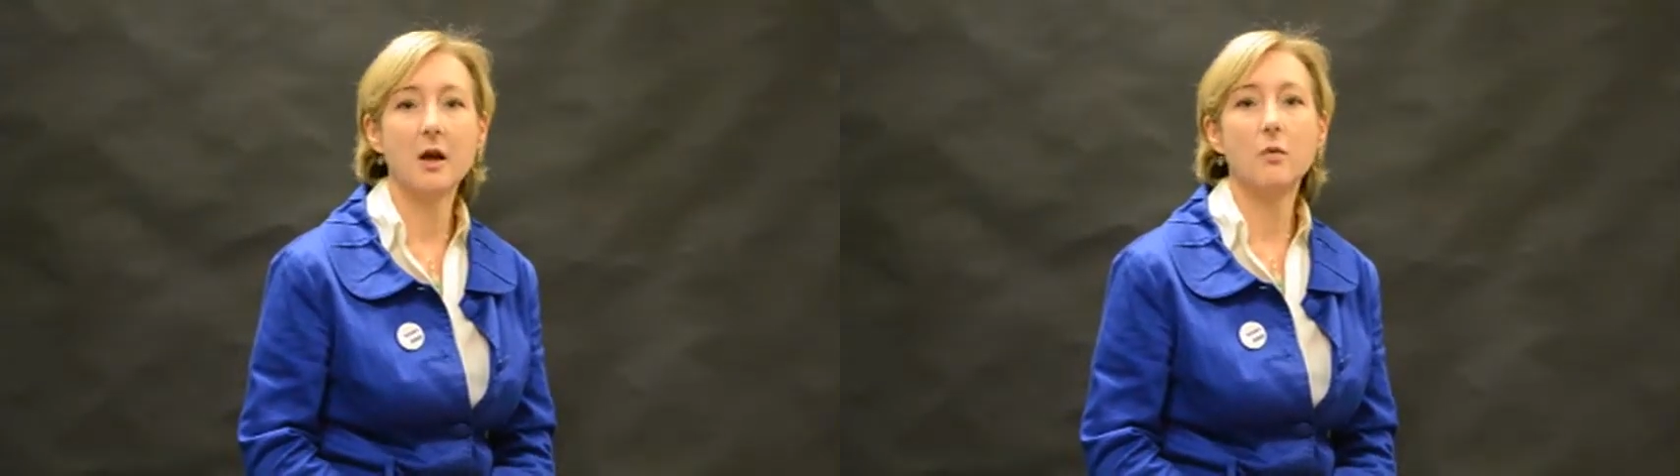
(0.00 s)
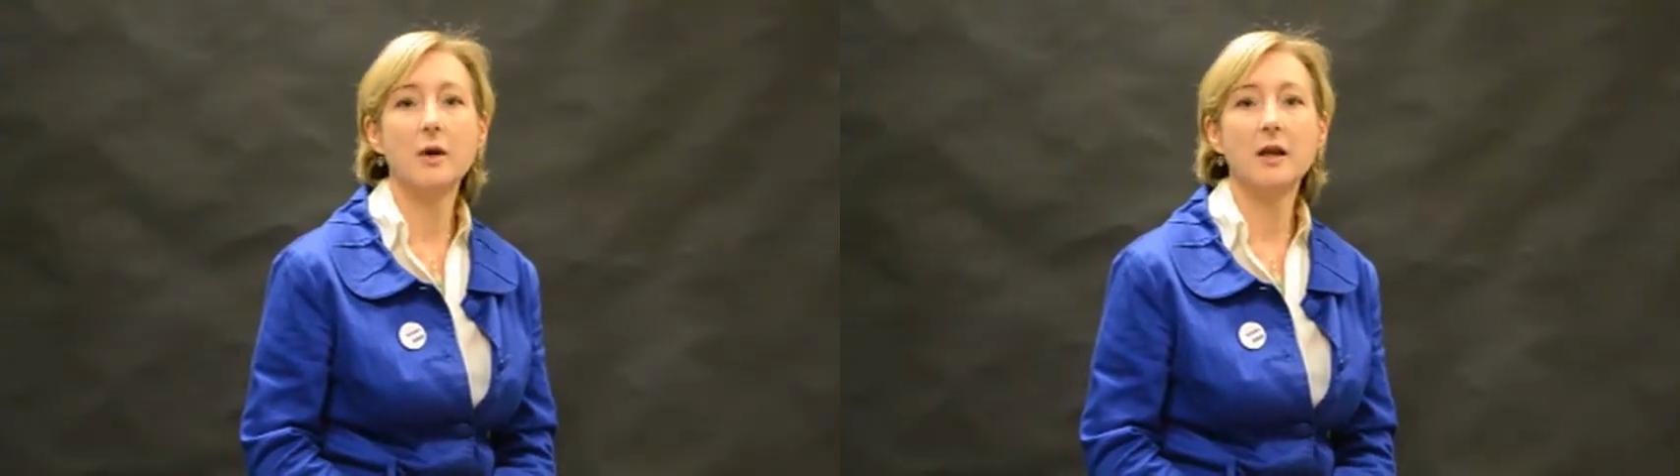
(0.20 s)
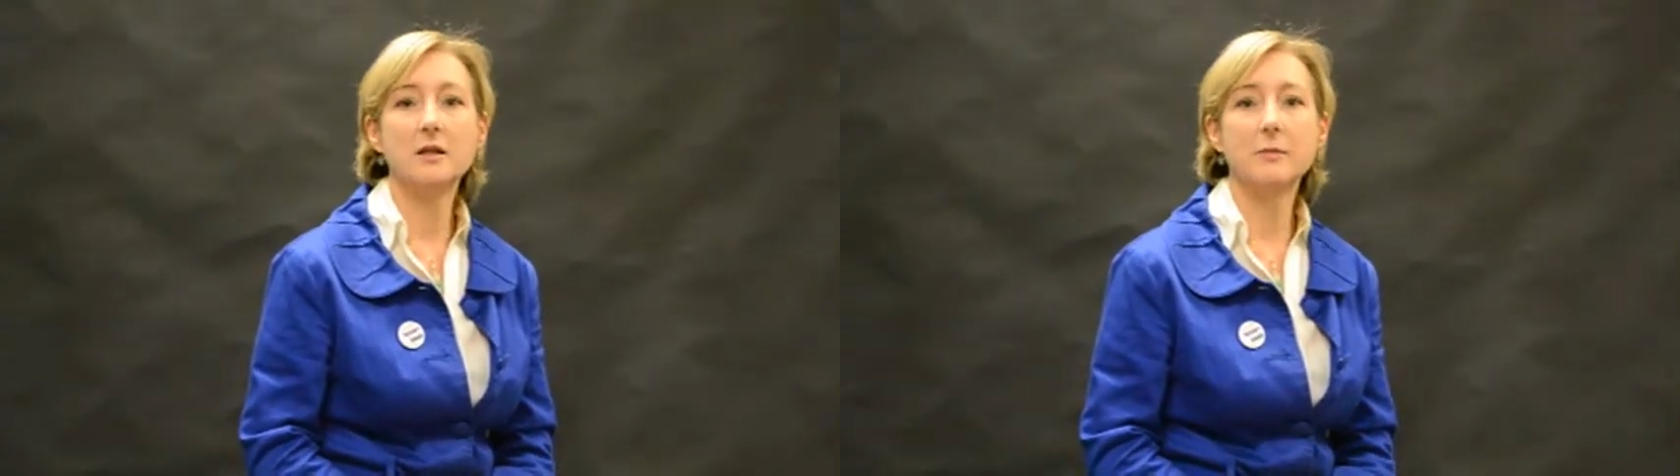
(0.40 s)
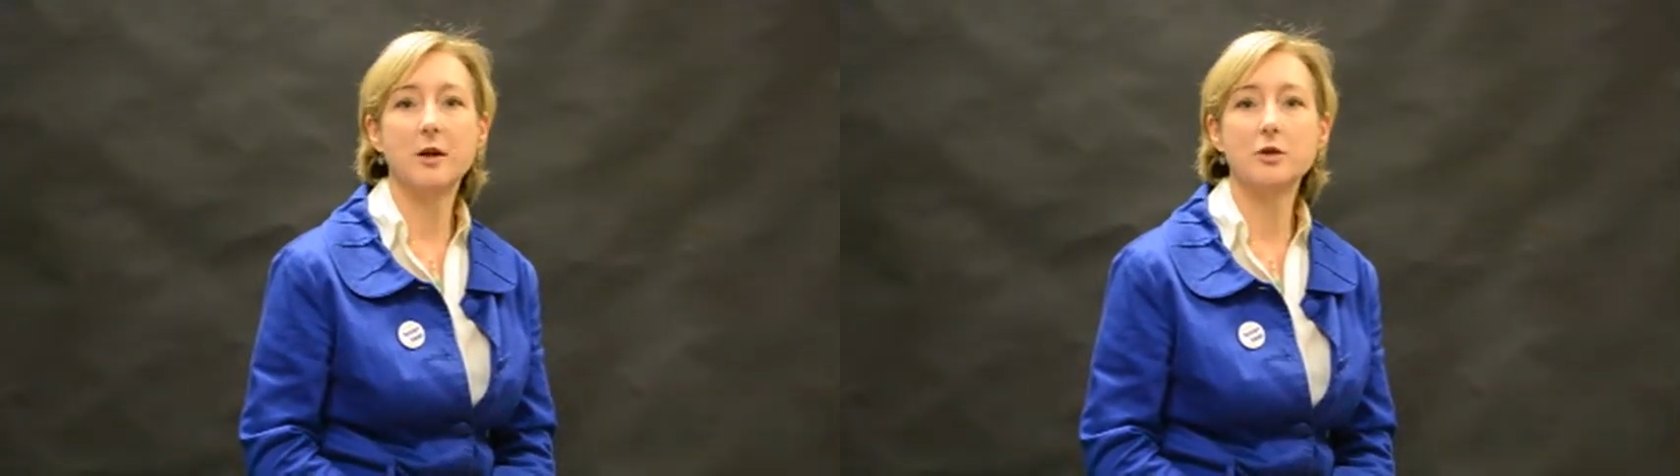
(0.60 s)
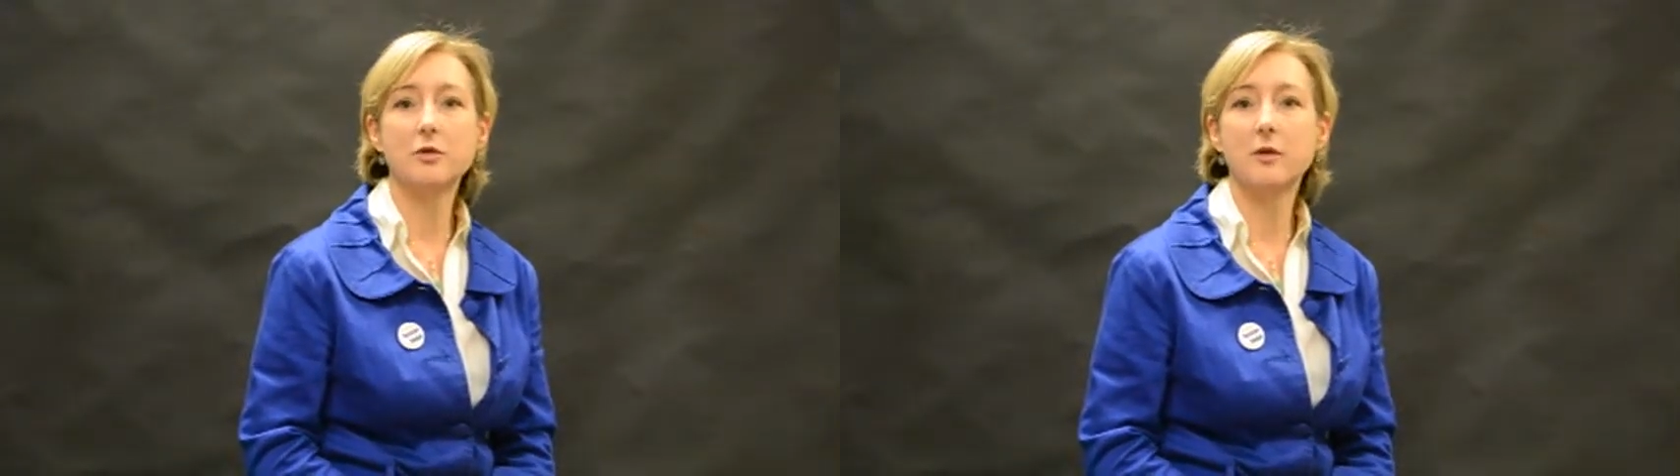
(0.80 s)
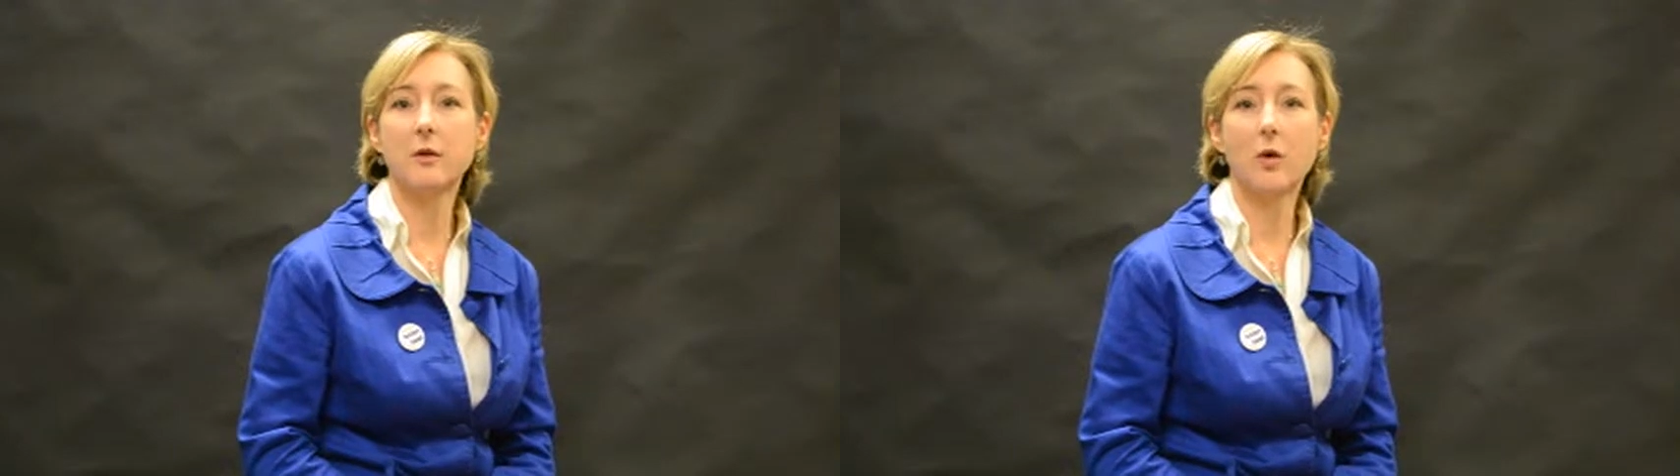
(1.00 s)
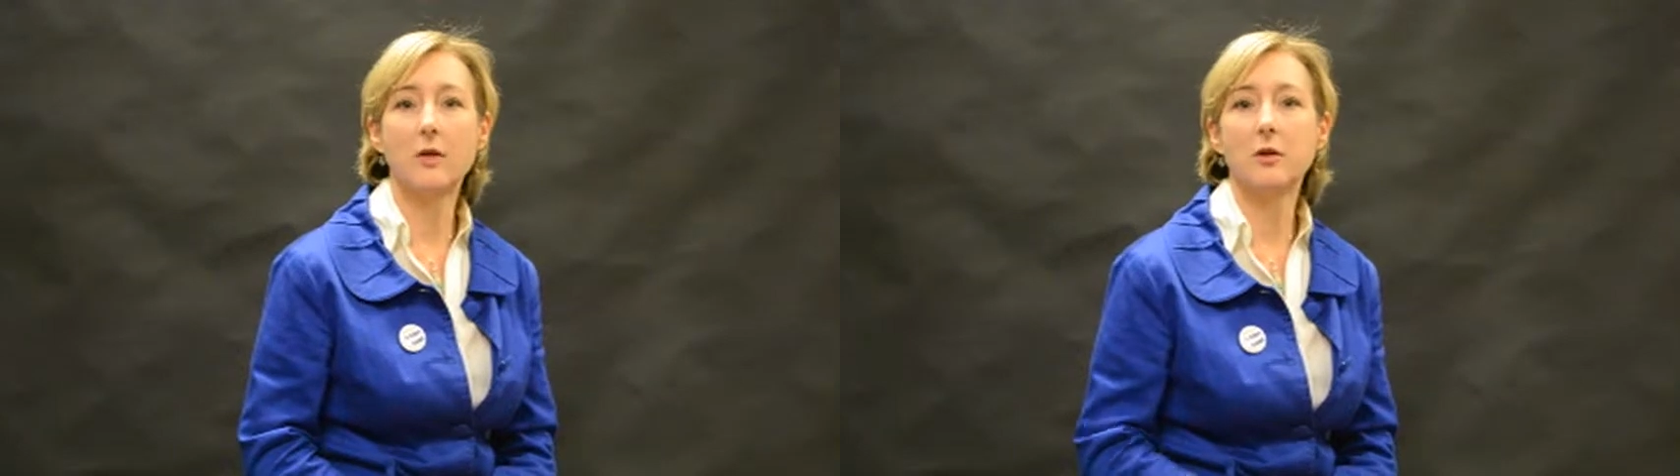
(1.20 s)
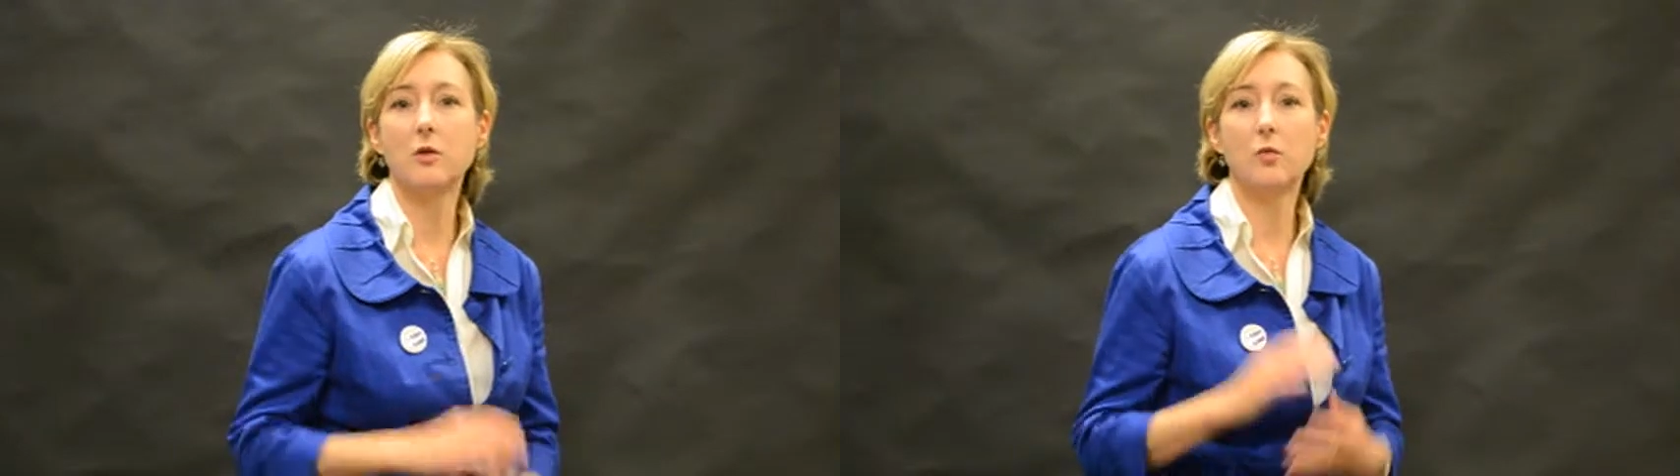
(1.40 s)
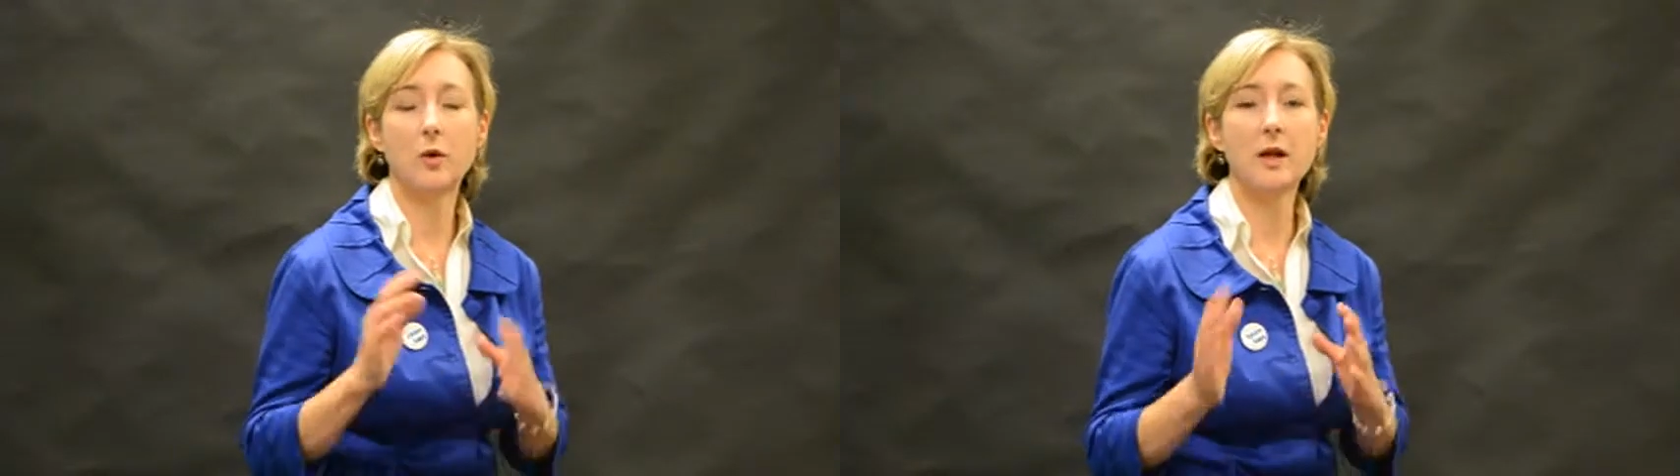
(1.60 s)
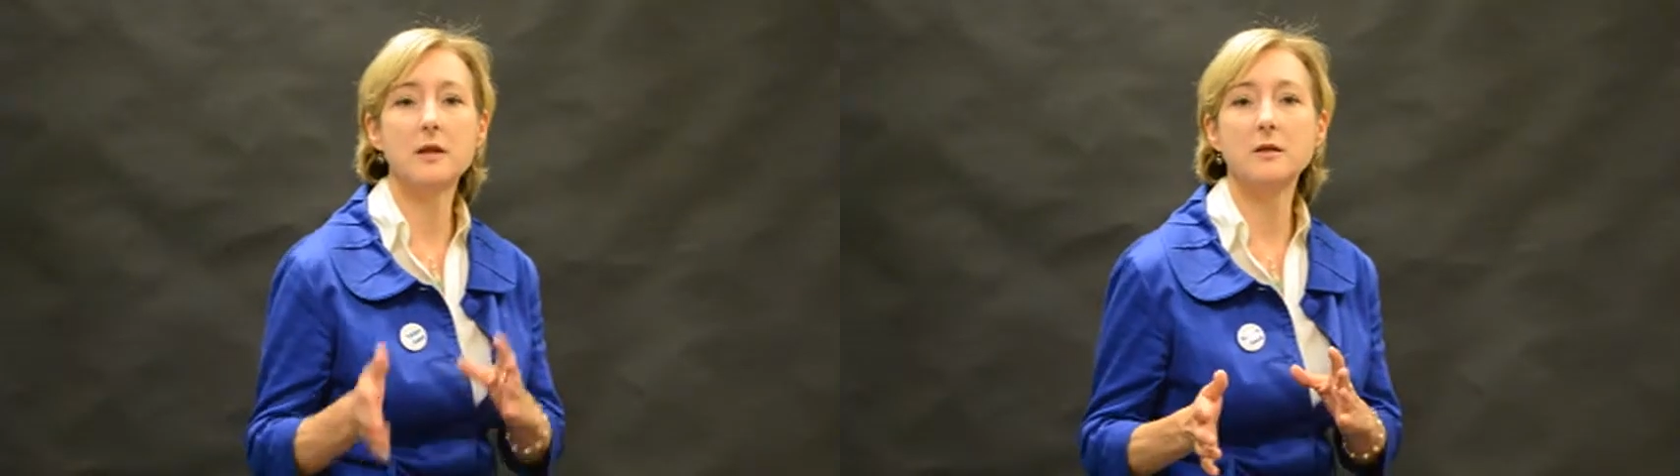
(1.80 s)
We need to make sure that whether you
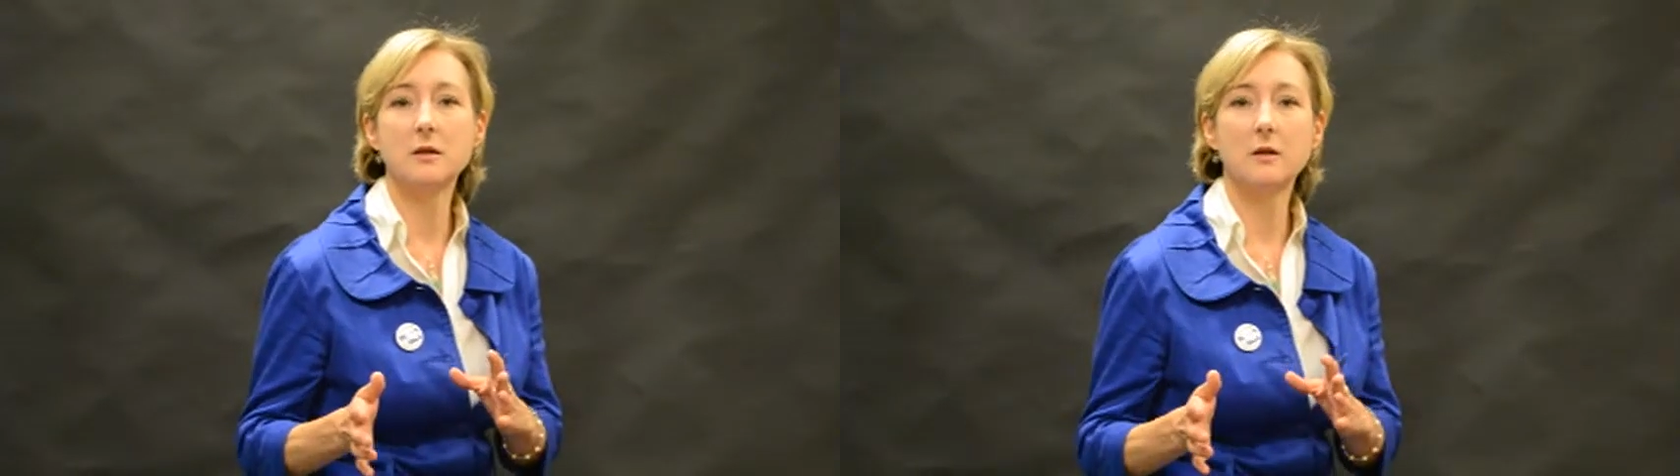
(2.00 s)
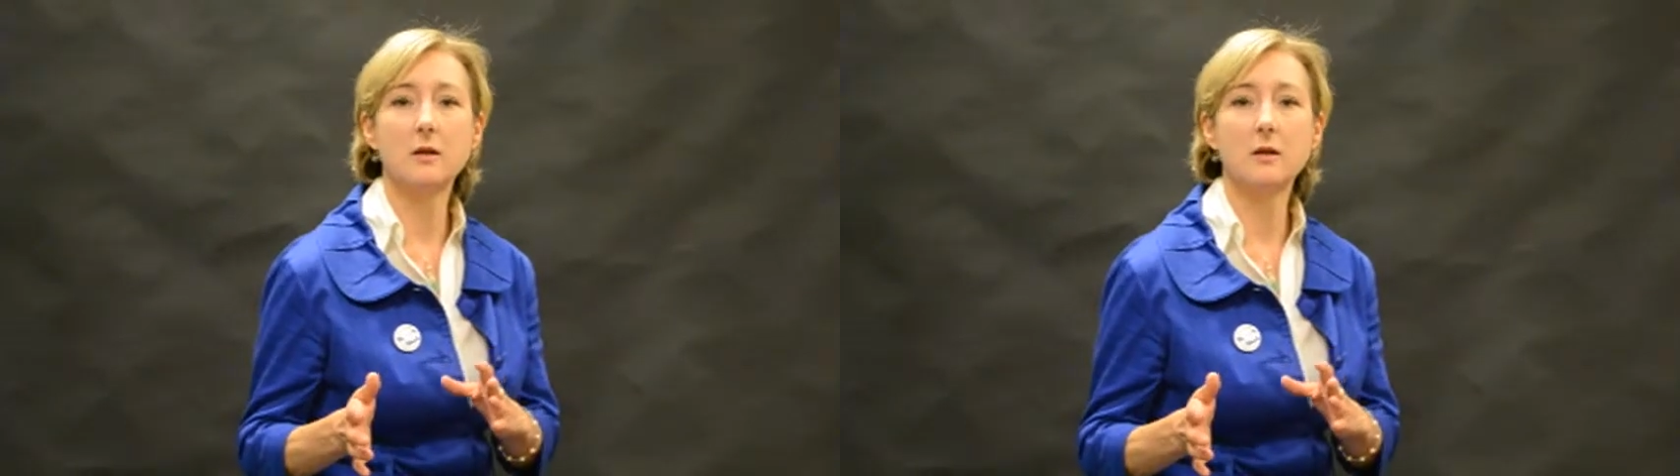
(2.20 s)
rent,